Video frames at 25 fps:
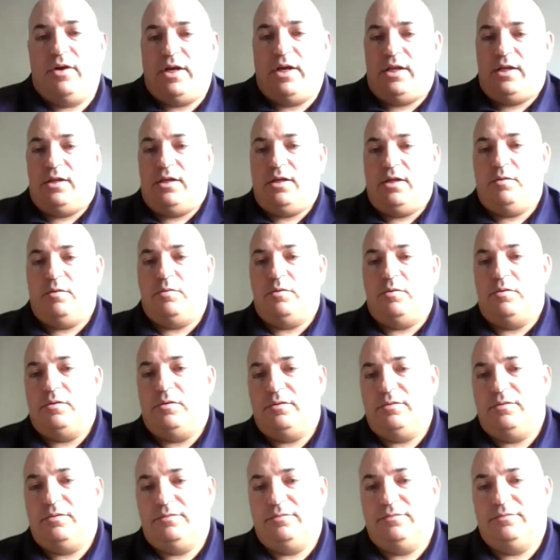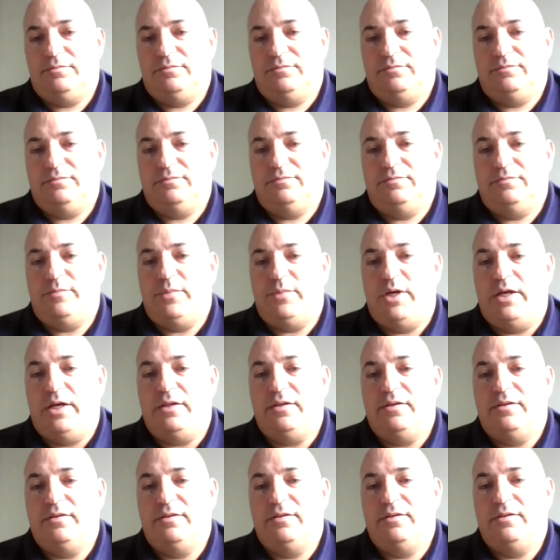created equal,
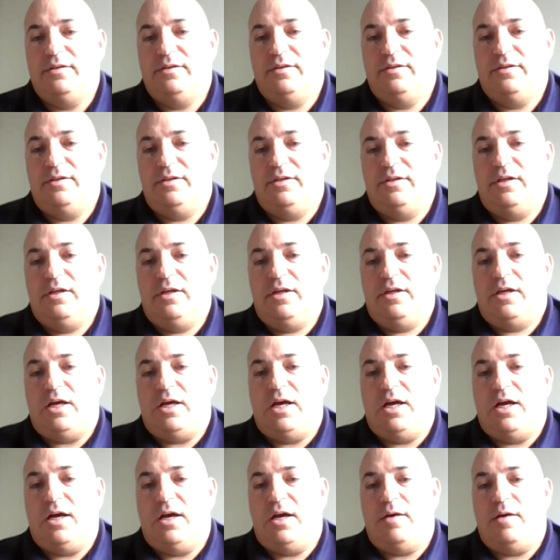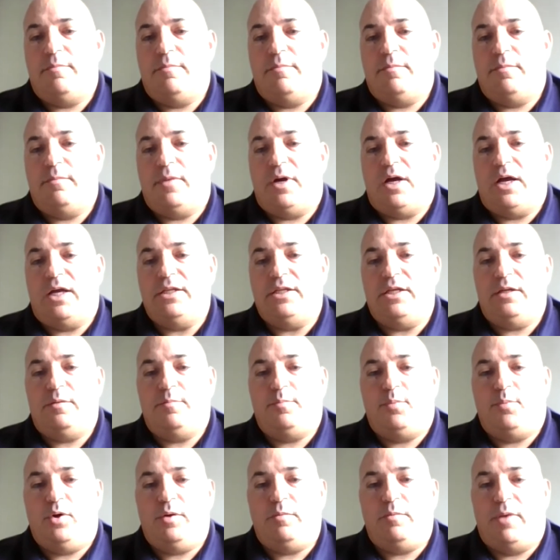but I
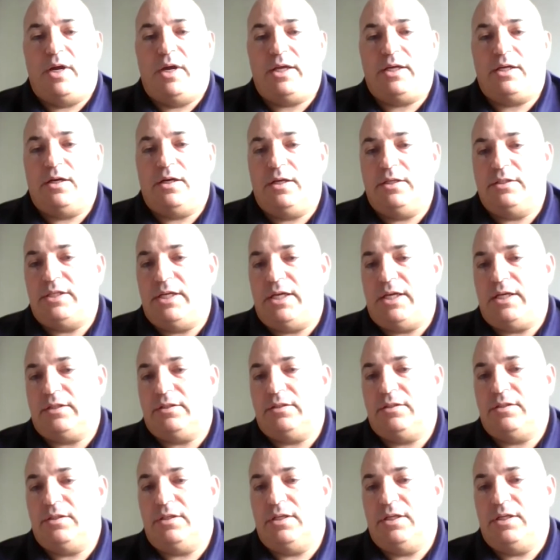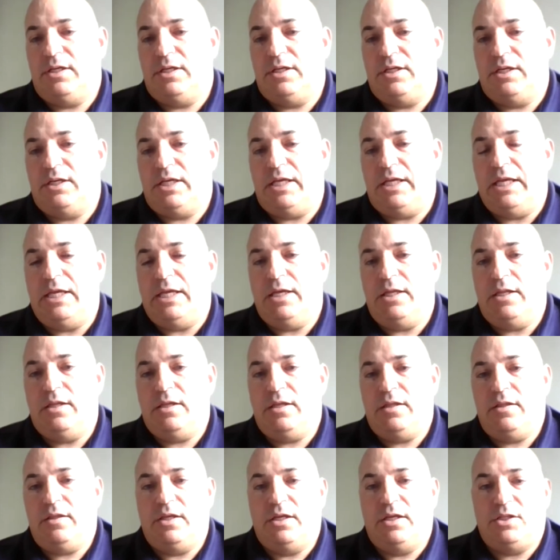did put my contact
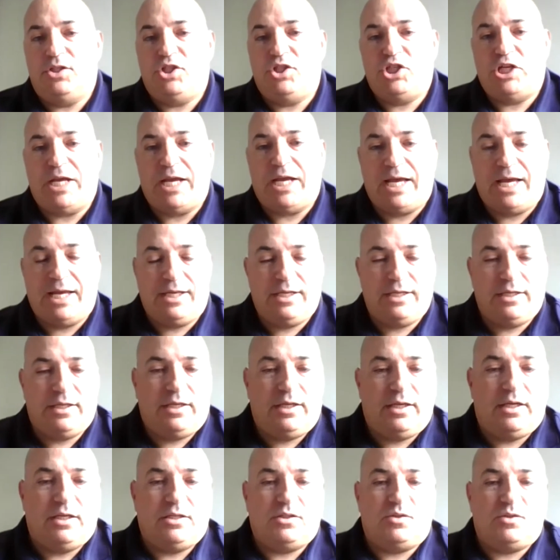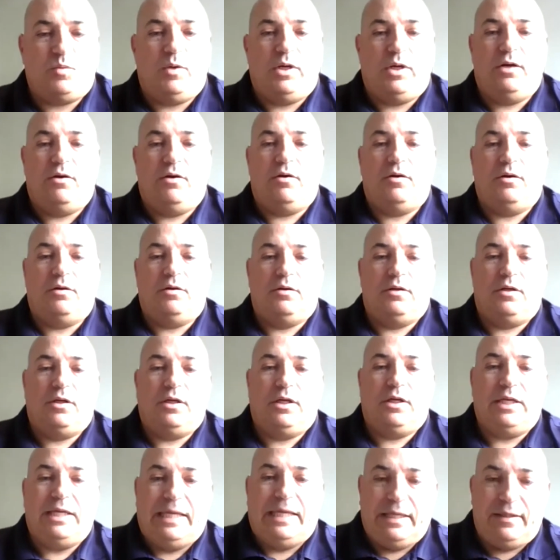in the chat as well.
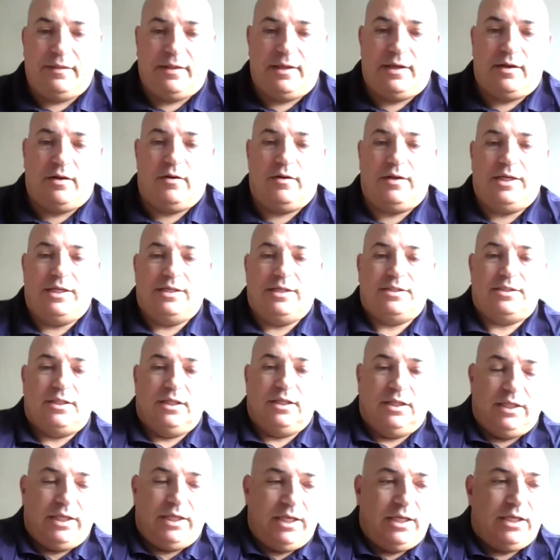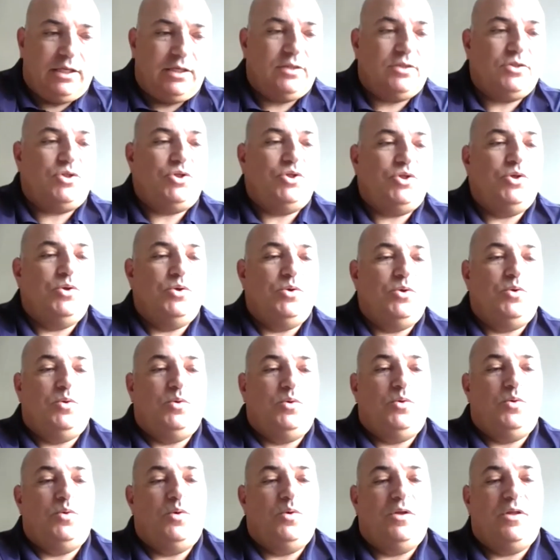In there is the link
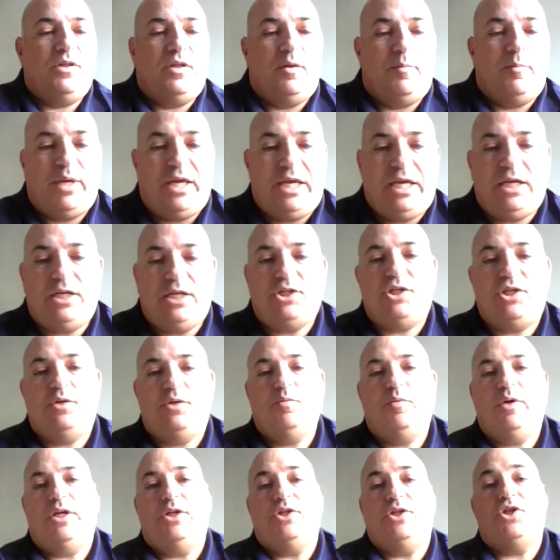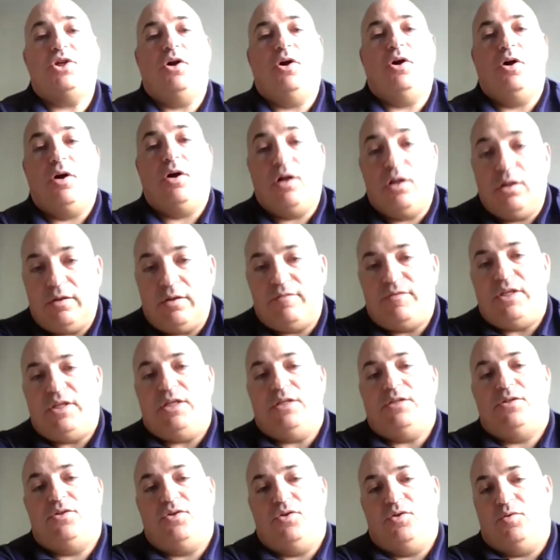to the page in which all of
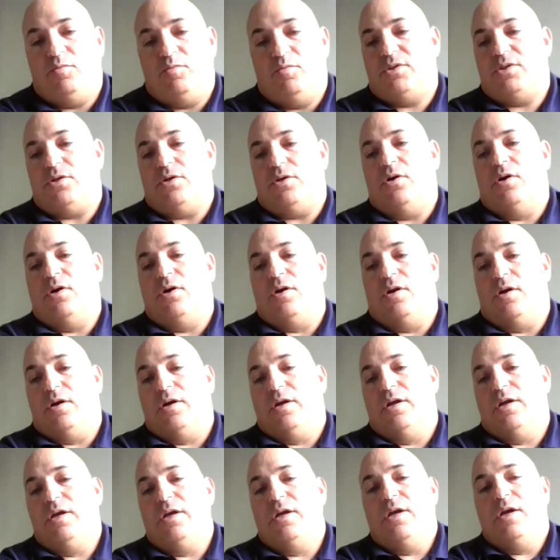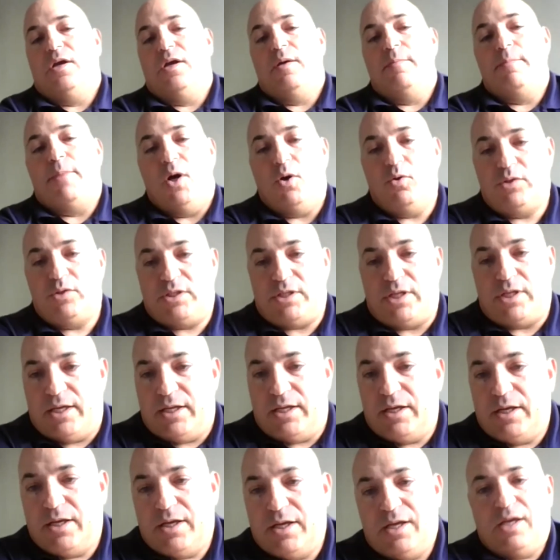these Zooms are
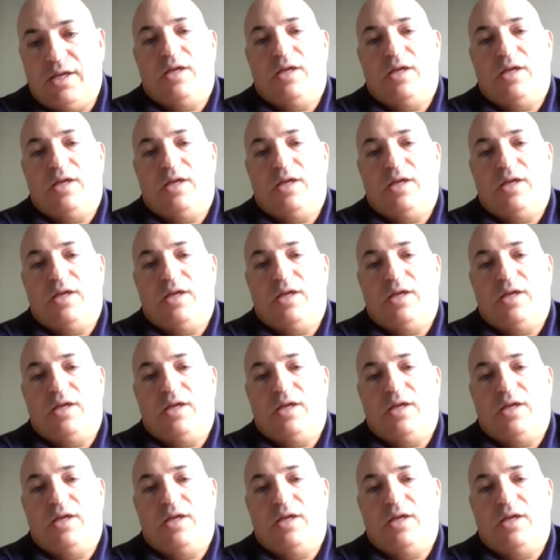hosted,